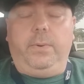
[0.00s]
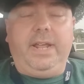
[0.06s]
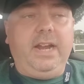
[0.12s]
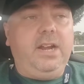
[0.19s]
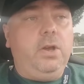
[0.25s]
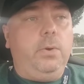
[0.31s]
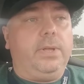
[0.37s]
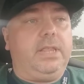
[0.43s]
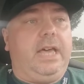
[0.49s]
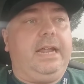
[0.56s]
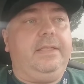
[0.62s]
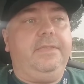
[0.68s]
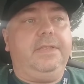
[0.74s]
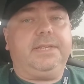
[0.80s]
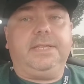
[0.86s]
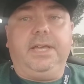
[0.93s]
And I know a lot
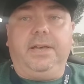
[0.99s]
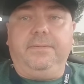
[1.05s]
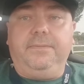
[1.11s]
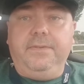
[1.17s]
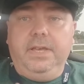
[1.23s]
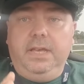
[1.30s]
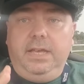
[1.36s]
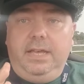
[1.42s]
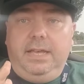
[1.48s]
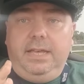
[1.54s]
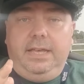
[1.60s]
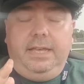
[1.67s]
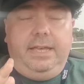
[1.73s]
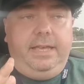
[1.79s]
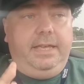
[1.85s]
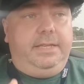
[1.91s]
of this stuff
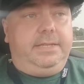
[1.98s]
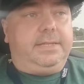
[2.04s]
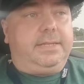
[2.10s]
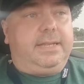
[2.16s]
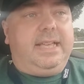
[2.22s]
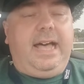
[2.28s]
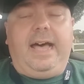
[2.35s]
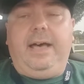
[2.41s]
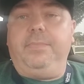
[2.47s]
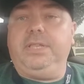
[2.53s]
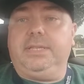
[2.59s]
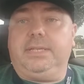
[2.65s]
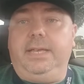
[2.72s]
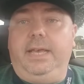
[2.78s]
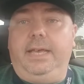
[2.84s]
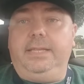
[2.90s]
is common
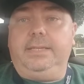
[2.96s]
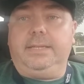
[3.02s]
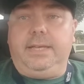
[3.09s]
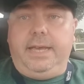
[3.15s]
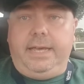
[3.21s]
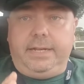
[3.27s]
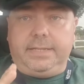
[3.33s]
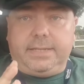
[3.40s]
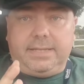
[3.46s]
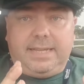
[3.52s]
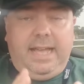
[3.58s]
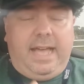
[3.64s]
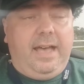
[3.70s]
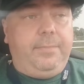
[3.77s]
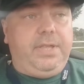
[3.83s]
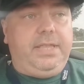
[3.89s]
sense and it's
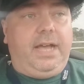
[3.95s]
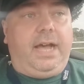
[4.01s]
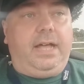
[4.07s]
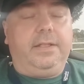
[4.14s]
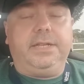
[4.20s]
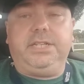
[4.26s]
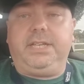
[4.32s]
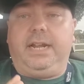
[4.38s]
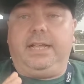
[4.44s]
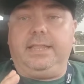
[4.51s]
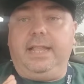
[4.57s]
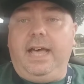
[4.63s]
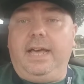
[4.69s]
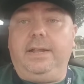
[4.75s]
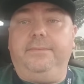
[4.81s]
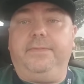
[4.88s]
common knowledge that a
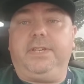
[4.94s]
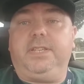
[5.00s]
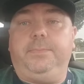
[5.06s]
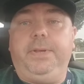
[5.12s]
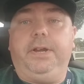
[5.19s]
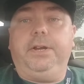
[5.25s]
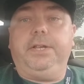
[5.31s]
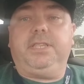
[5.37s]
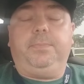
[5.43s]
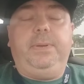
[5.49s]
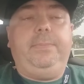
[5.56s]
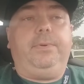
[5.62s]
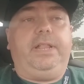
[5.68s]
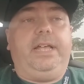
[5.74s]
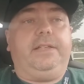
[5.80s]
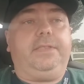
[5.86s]
lot of experienced
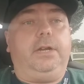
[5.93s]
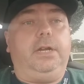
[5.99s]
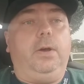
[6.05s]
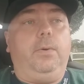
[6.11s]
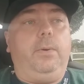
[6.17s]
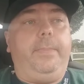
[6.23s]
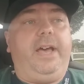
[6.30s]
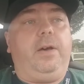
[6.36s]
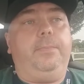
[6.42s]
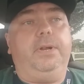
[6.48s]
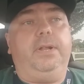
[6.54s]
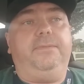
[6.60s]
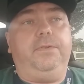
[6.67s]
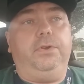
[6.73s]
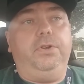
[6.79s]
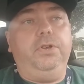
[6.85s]
people out there know about, but
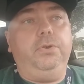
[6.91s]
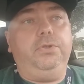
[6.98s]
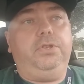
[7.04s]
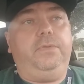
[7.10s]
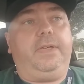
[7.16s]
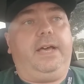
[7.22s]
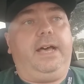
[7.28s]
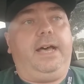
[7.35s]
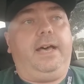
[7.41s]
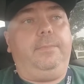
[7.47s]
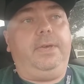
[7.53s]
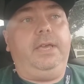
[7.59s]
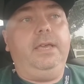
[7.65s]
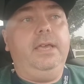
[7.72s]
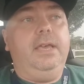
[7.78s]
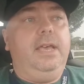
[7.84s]
if you're new to the
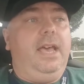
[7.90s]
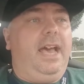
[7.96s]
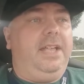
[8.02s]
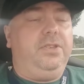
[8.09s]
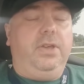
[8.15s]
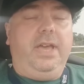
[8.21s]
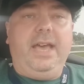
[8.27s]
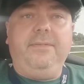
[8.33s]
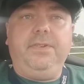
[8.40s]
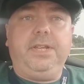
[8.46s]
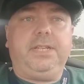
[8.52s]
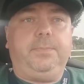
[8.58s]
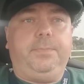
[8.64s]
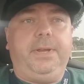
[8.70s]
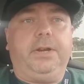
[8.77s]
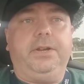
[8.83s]
hobby and you haven't
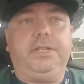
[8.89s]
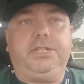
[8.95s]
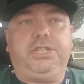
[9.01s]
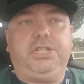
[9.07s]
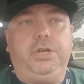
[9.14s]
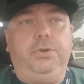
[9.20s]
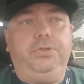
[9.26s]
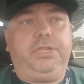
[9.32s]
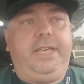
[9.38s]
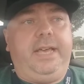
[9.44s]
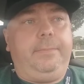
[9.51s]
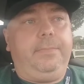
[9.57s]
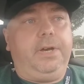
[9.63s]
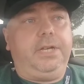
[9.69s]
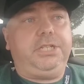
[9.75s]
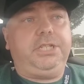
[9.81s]
experienced shows that
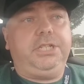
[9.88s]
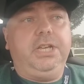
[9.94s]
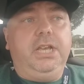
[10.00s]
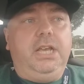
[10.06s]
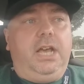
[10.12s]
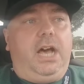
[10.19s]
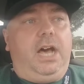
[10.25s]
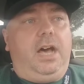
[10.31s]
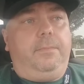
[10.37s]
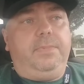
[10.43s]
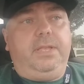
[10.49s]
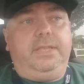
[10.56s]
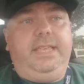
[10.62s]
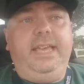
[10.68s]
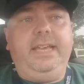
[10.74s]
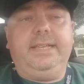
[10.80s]
much,
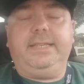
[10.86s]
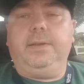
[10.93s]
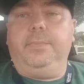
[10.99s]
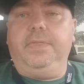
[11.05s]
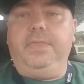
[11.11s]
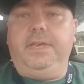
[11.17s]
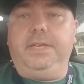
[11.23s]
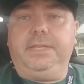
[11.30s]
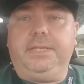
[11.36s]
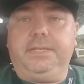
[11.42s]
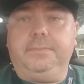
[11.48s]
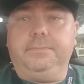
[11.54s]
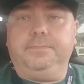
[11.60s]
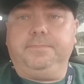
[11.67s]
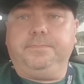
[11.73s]
then take some of this